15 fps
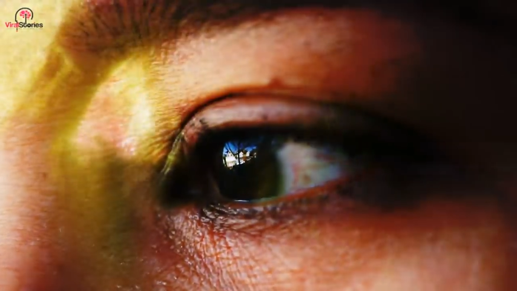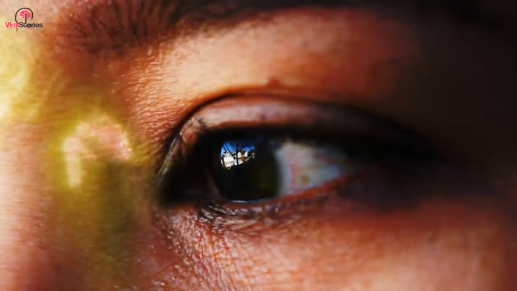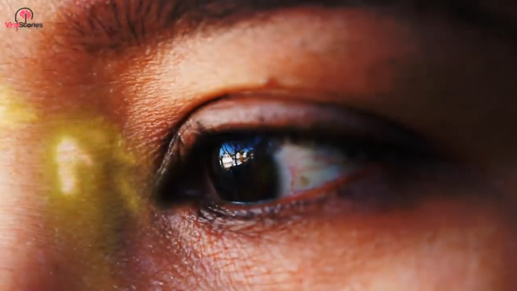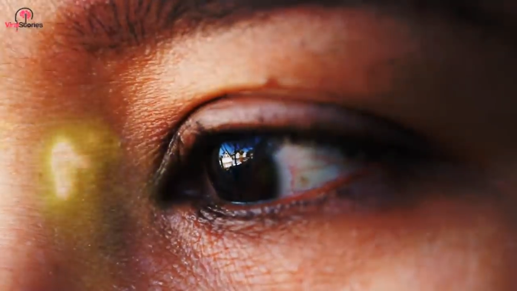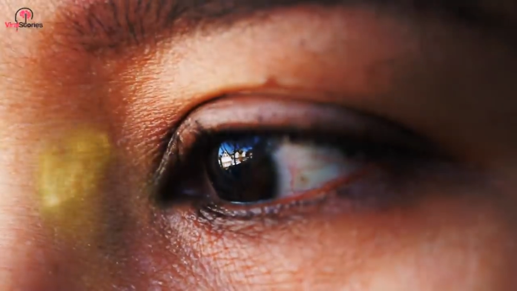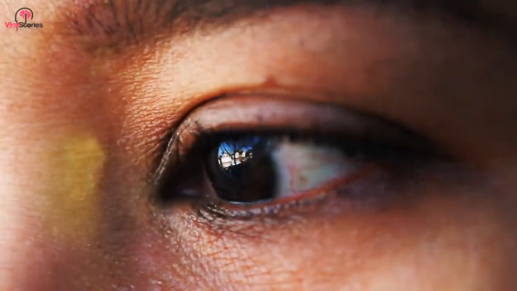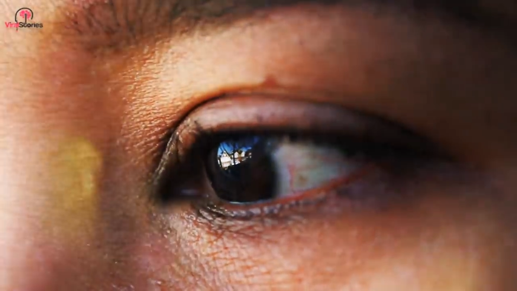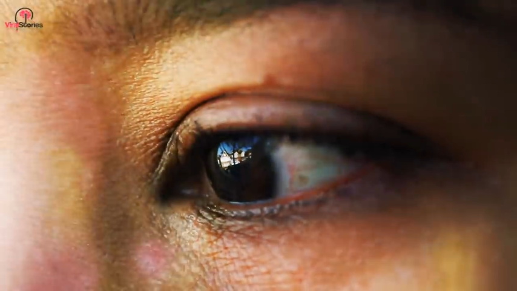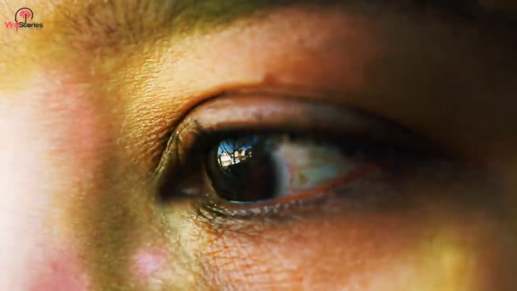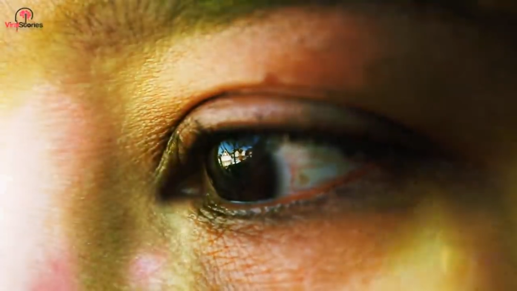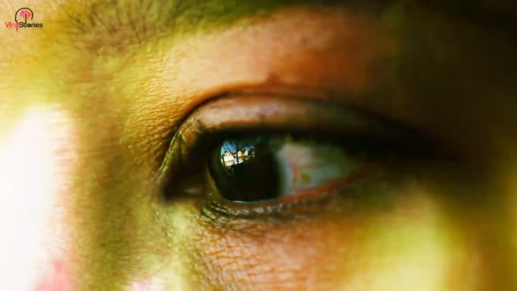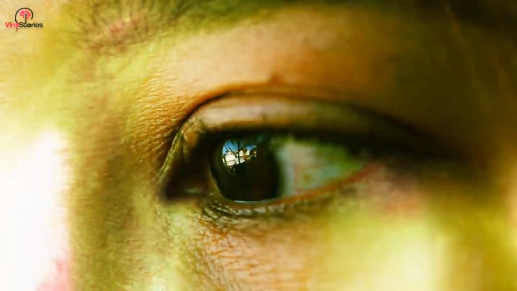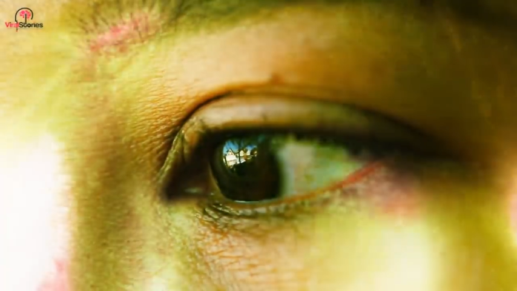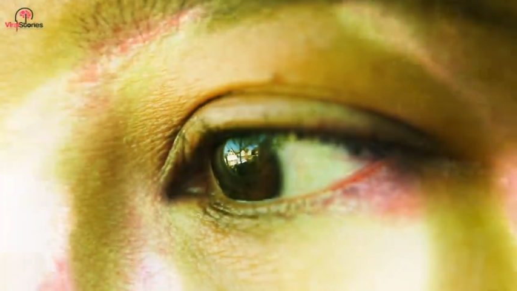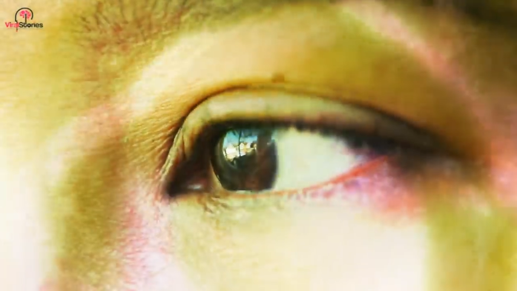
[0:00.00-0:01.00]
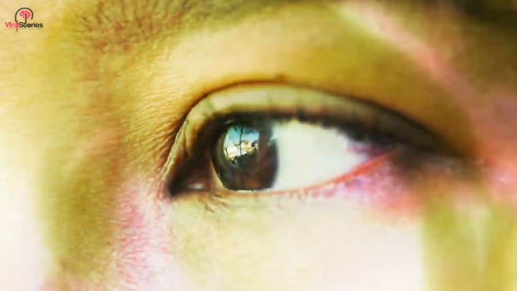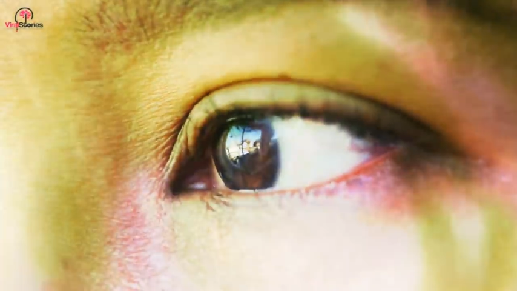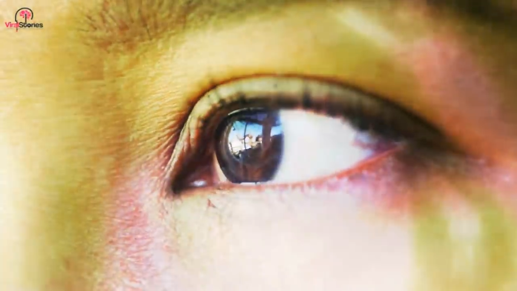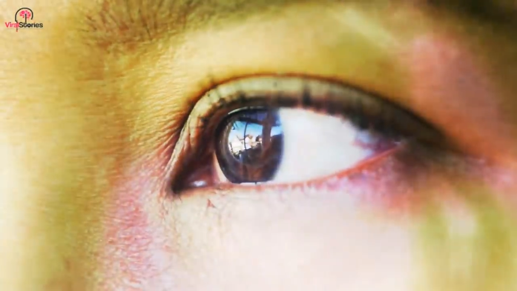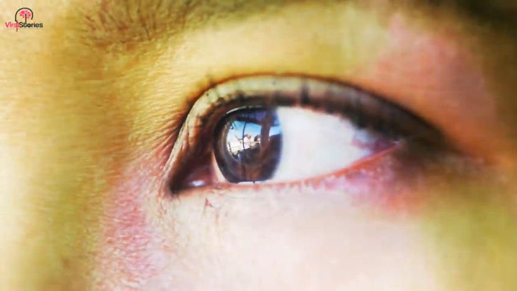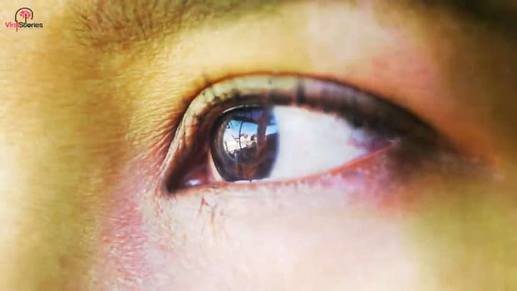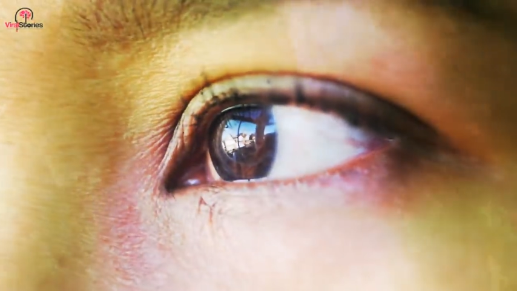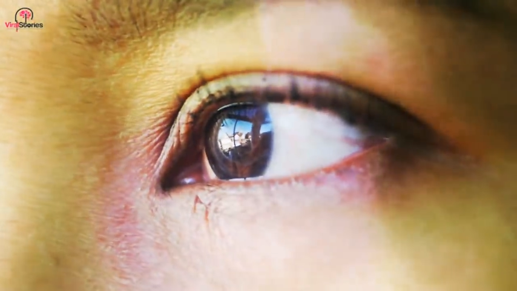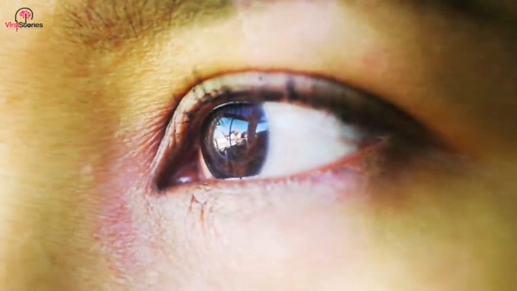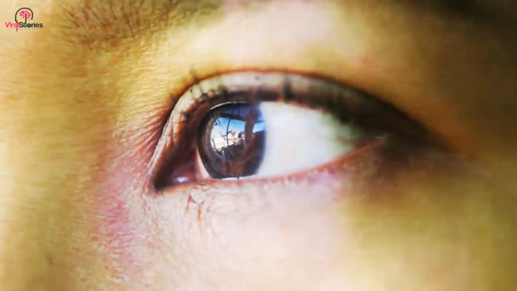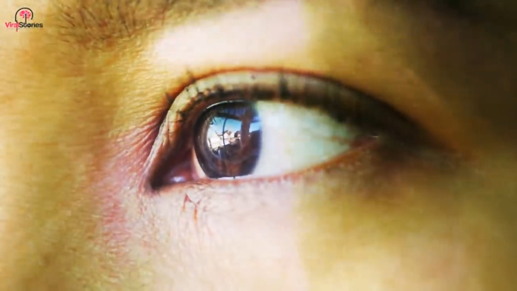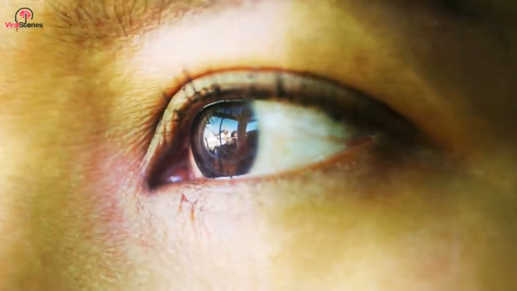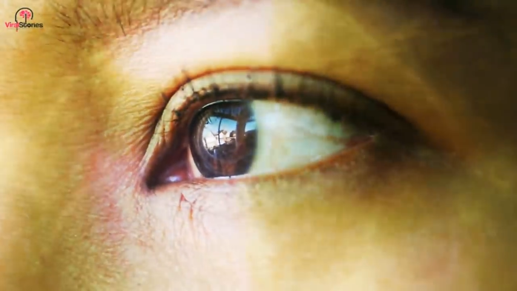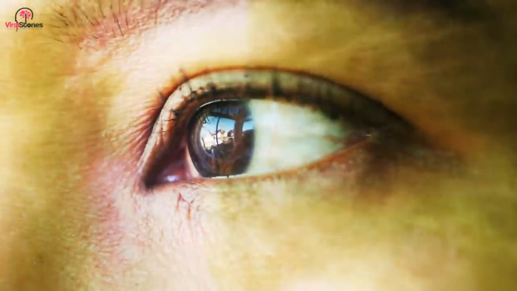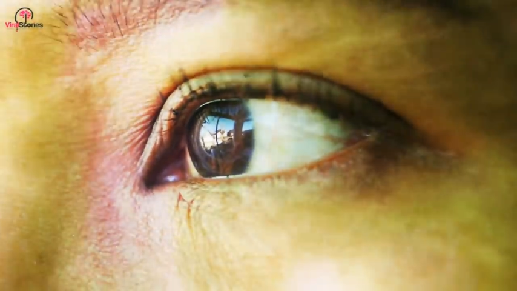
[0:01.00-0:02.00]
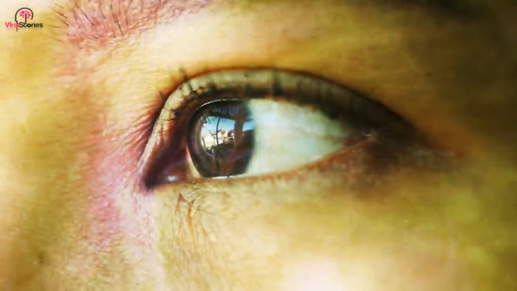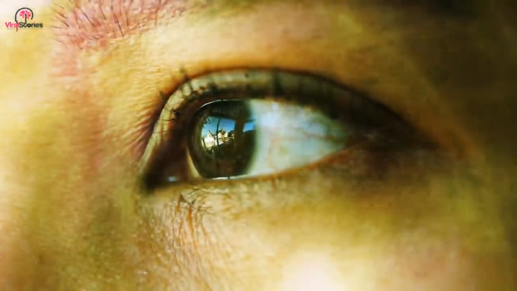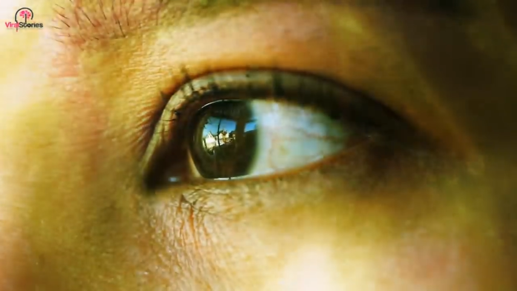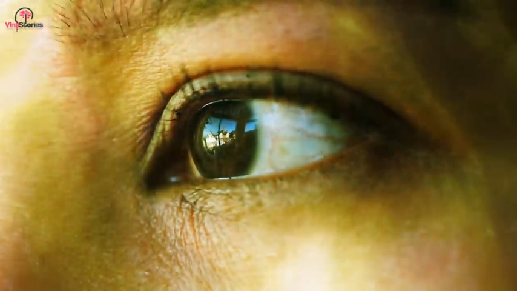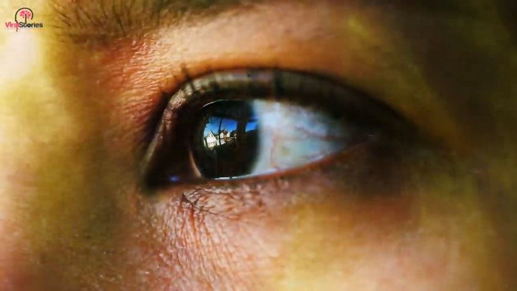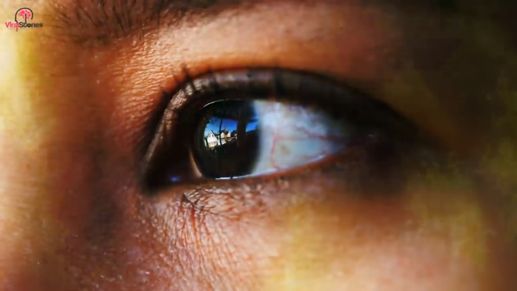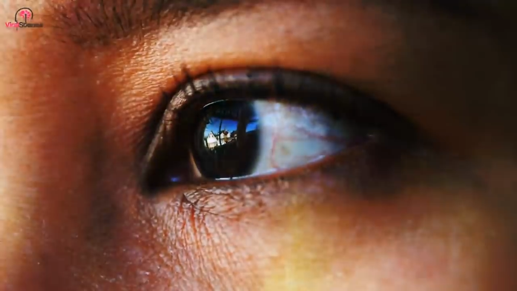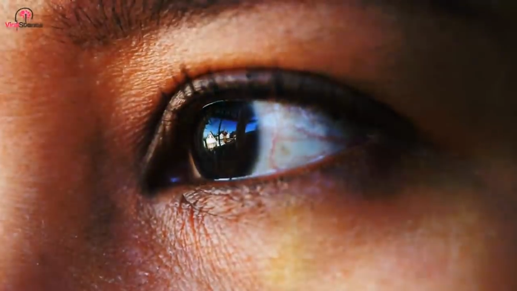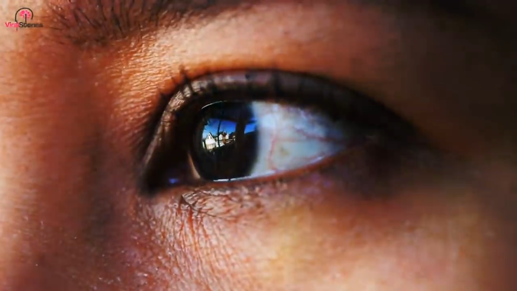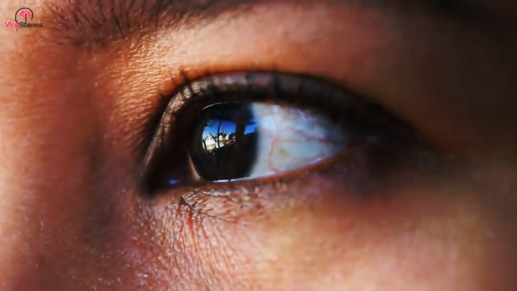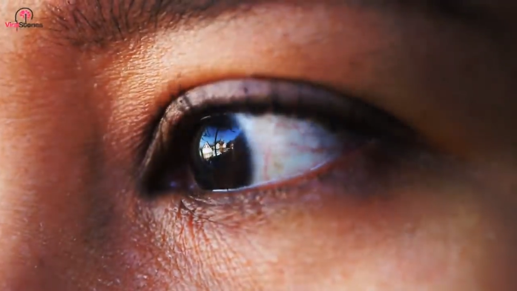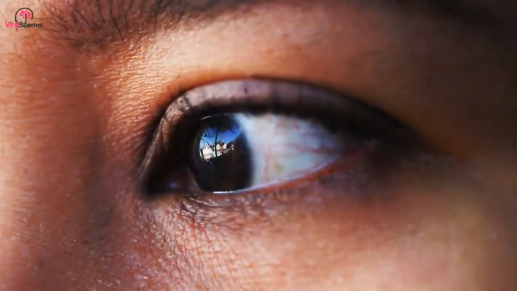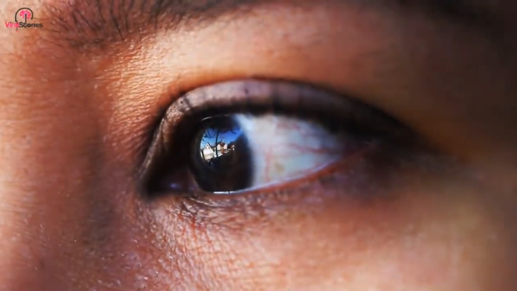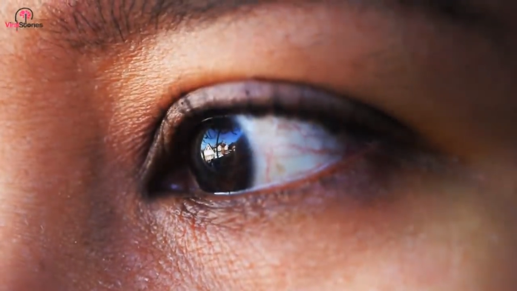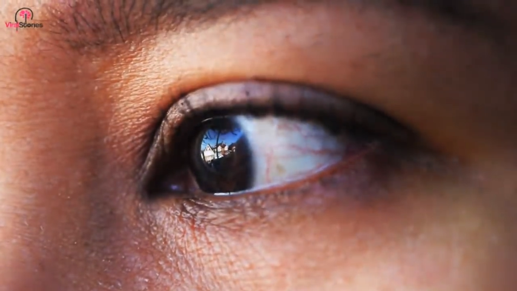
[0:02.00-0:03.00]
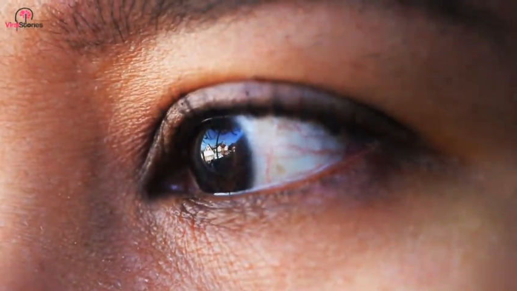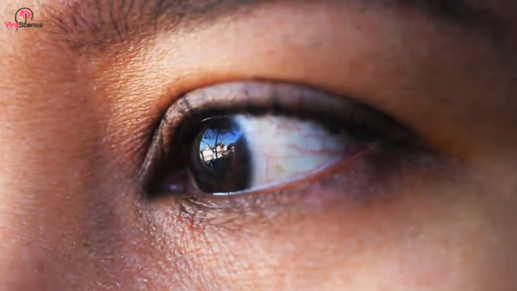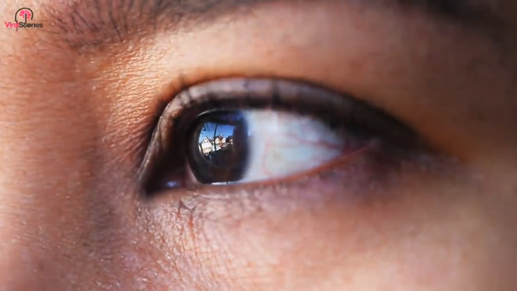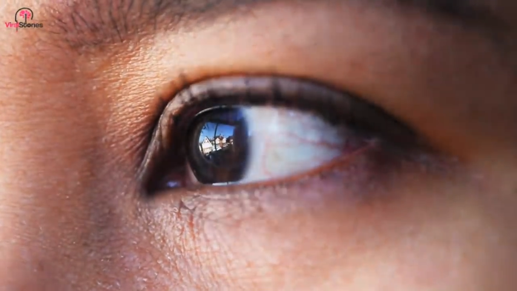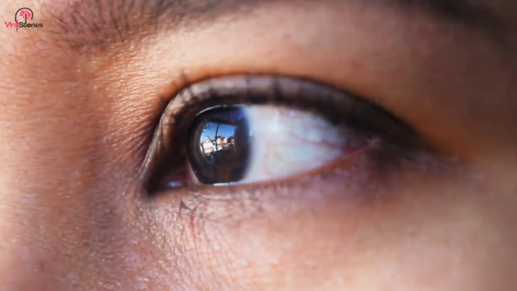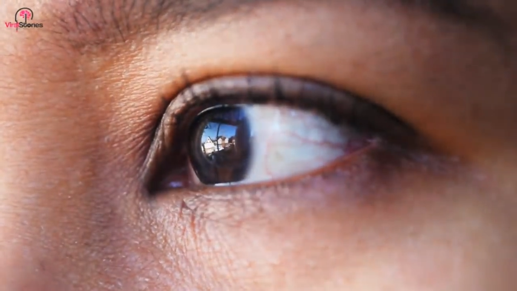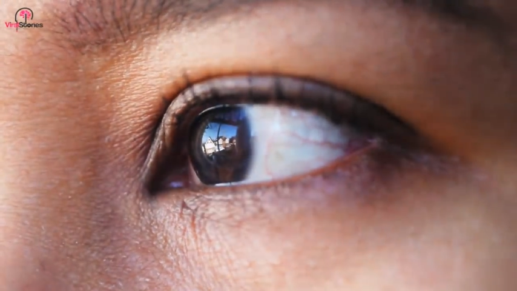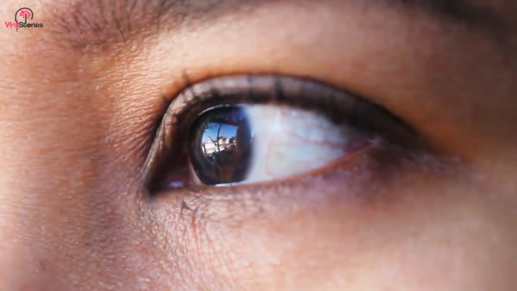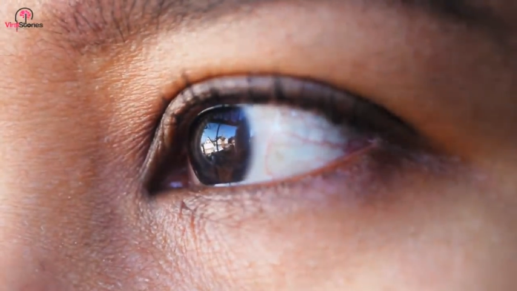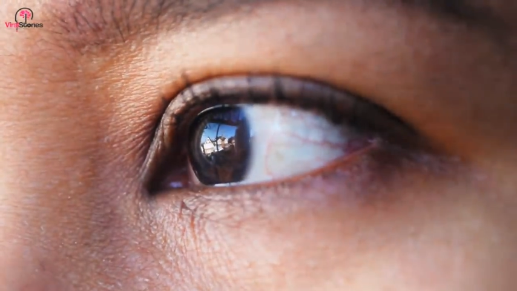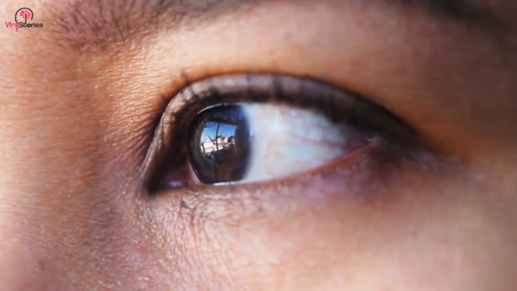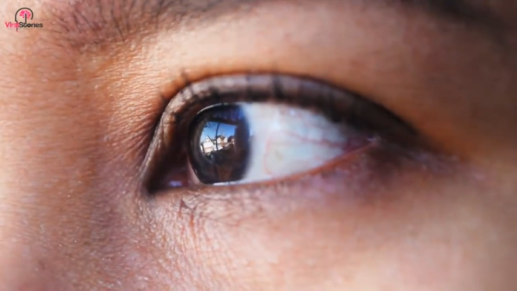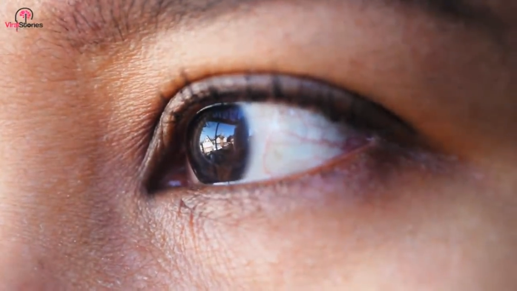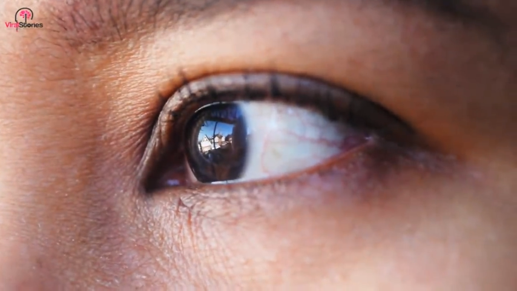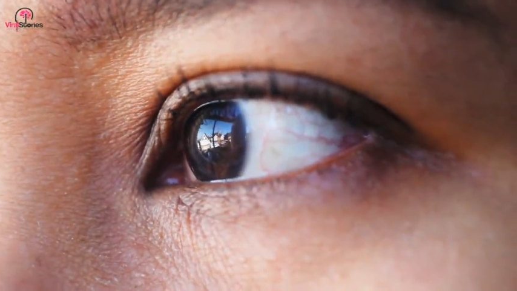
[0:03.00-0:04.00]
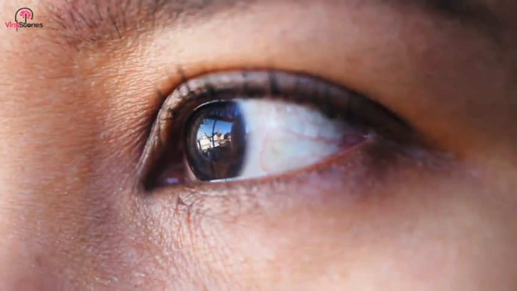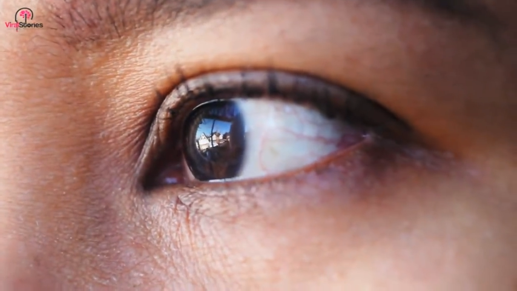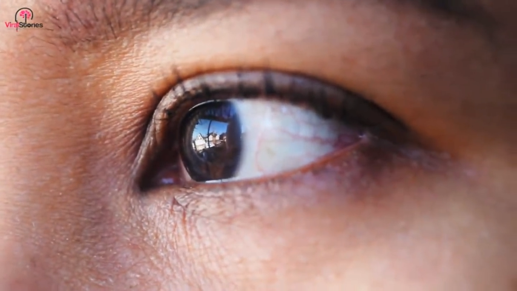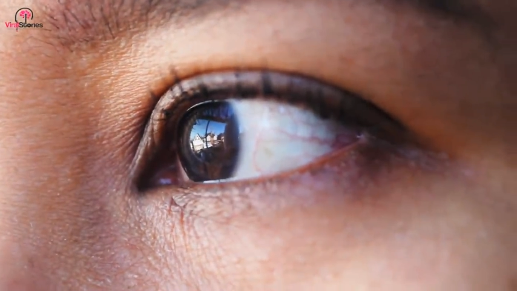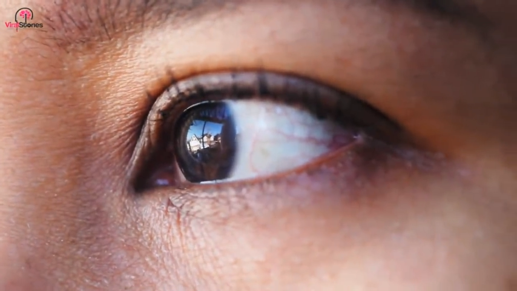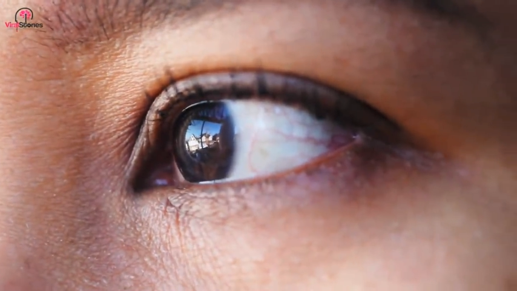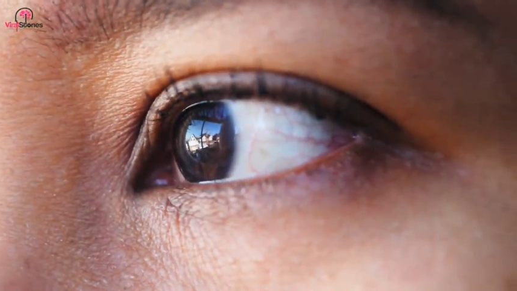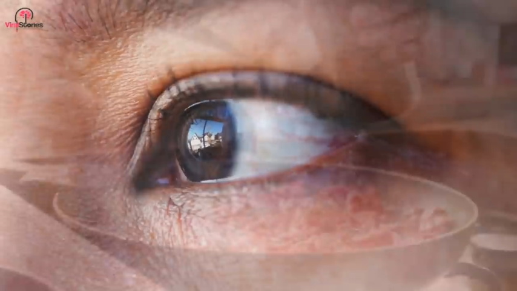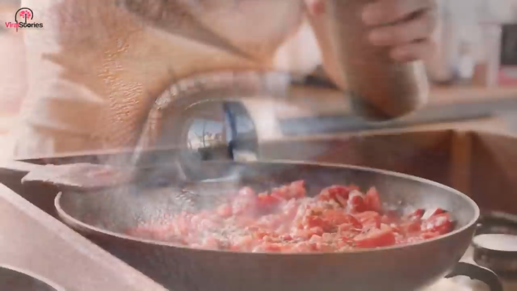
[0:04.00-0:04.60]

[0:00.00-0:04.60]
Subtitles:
(no speaker visible)